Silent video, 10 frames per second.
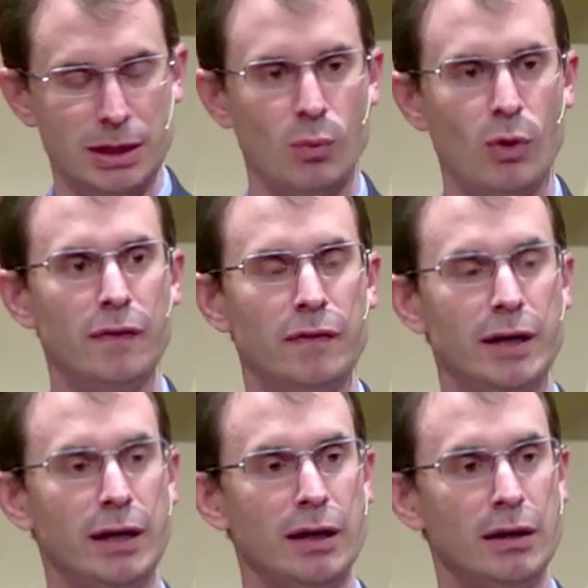and one
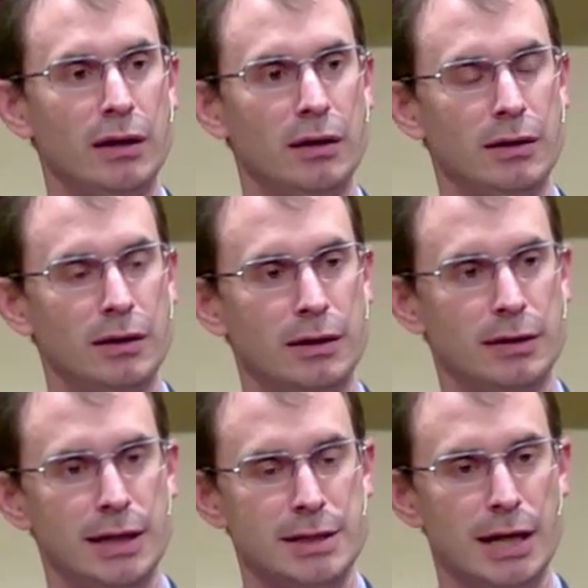thing.
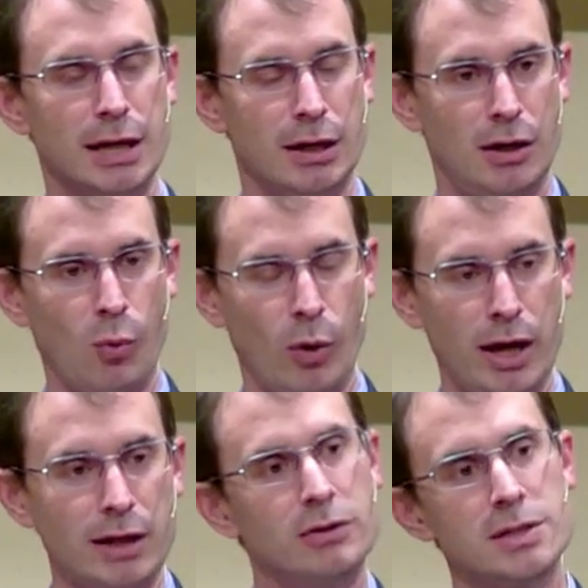Is that a
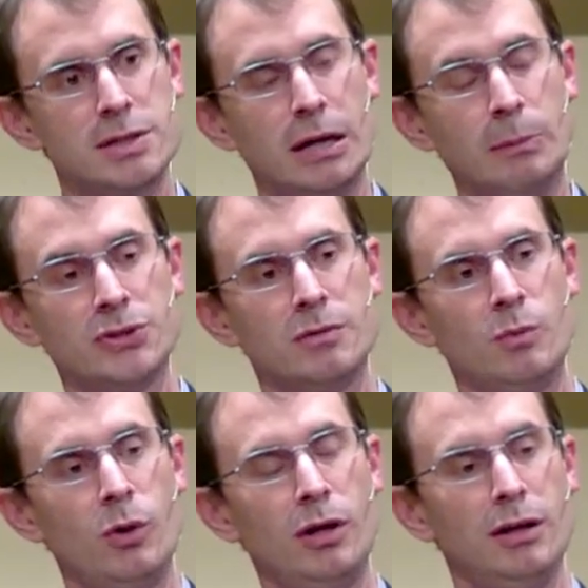way to disciple
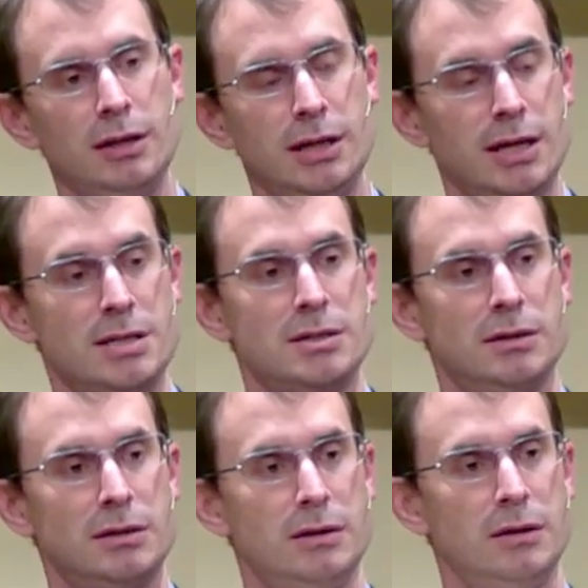someone? Yes.
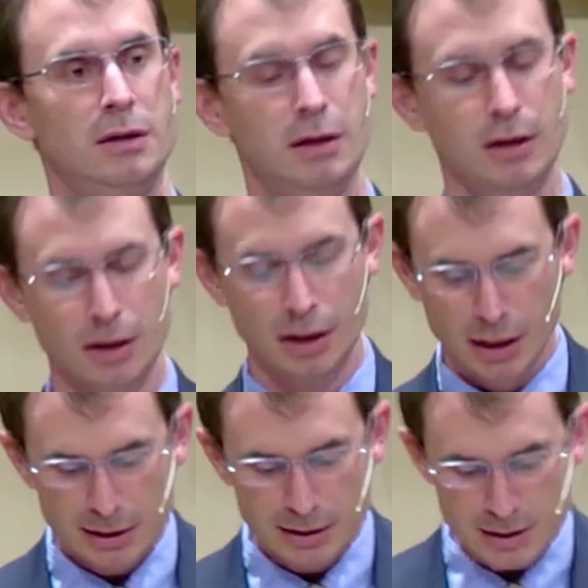
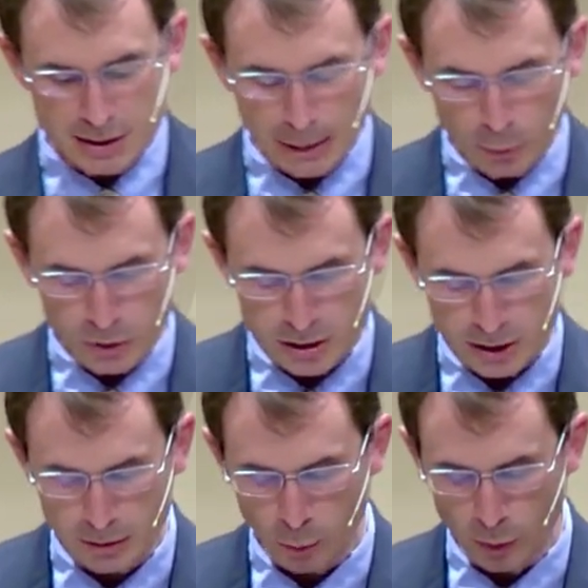
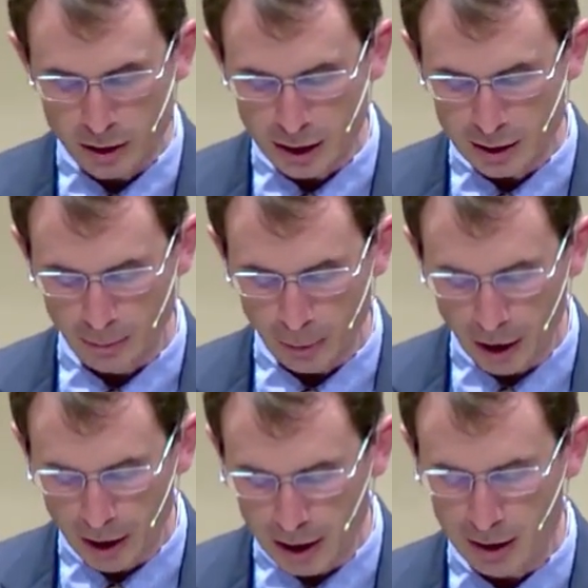Discipleship within the
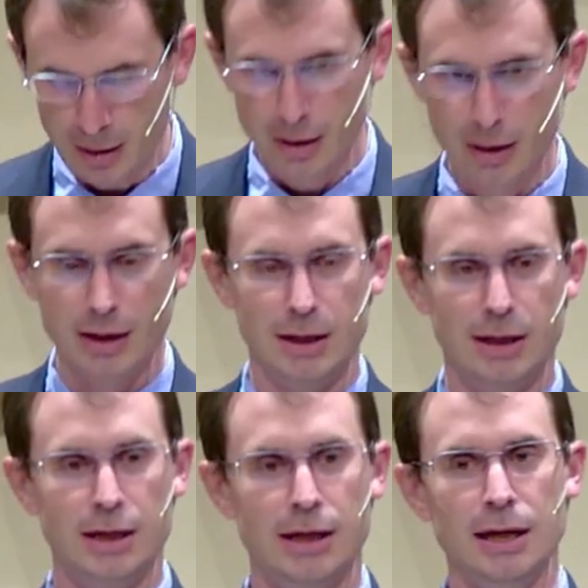body
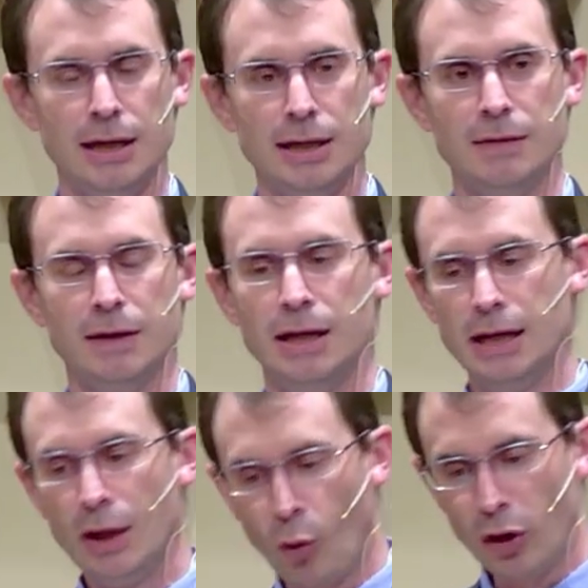in,
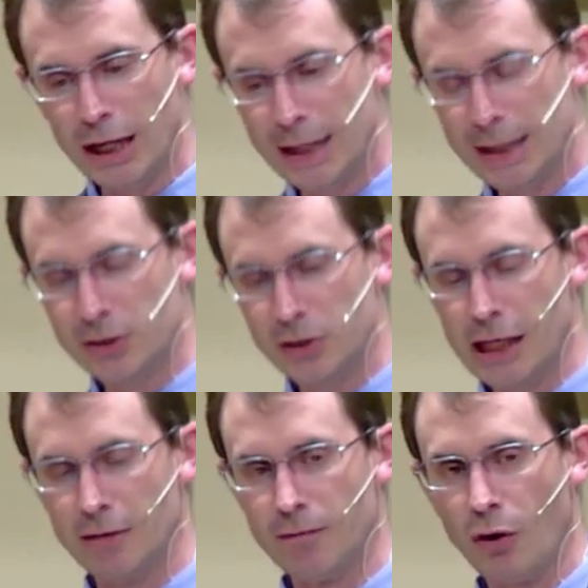
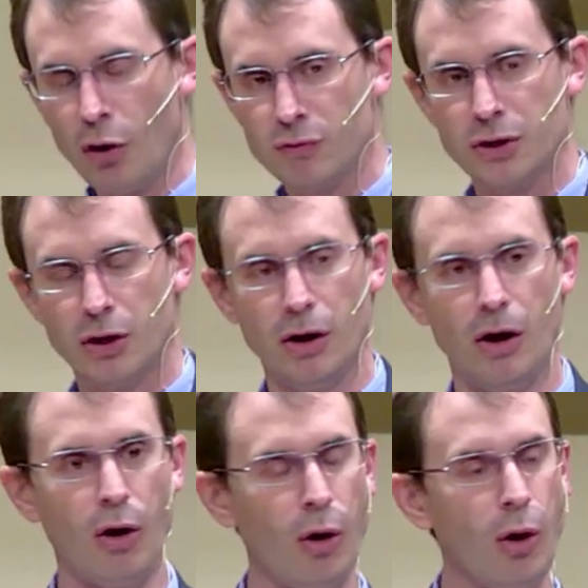organically involves
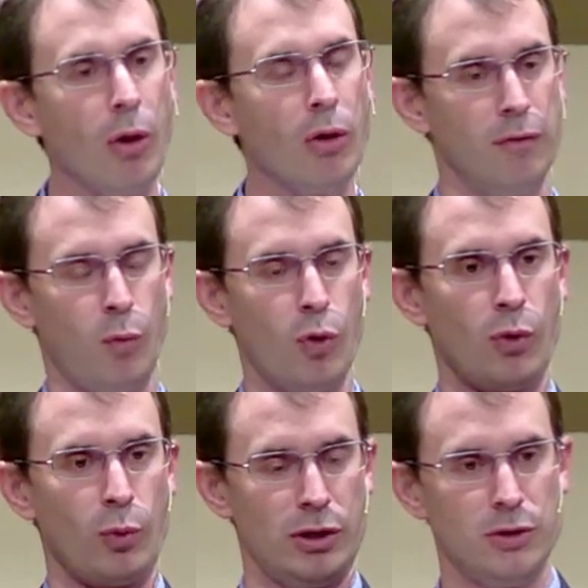all of
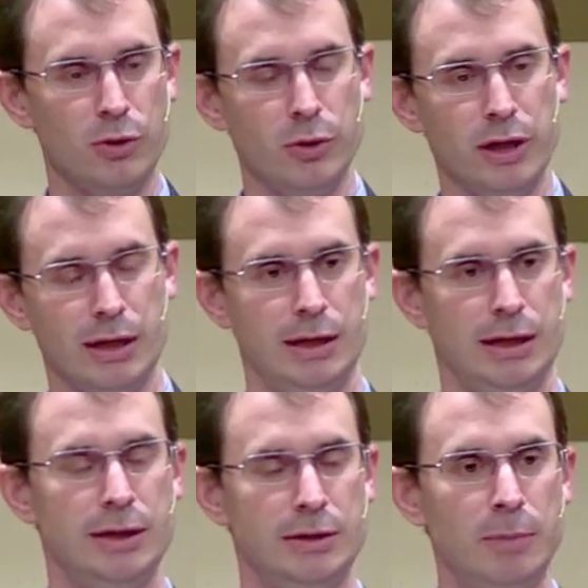what we are doing
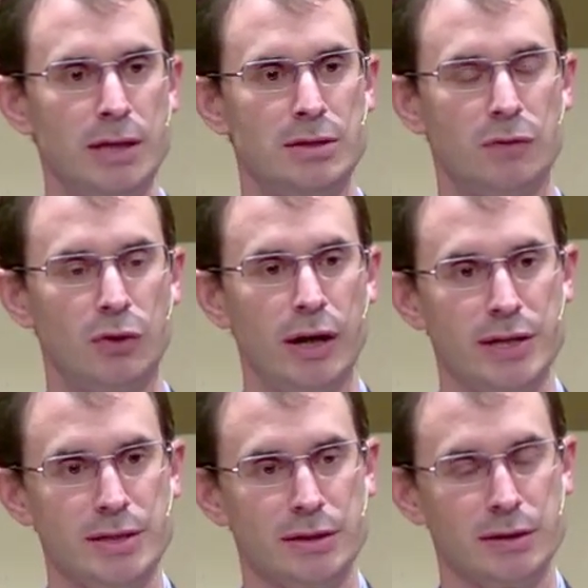in the means of
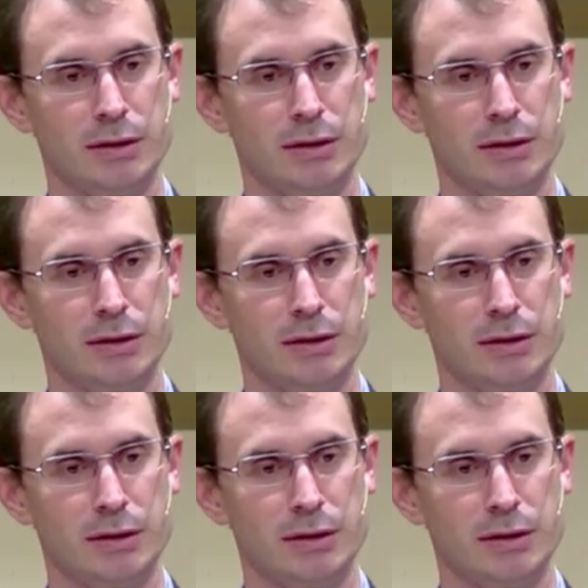grace.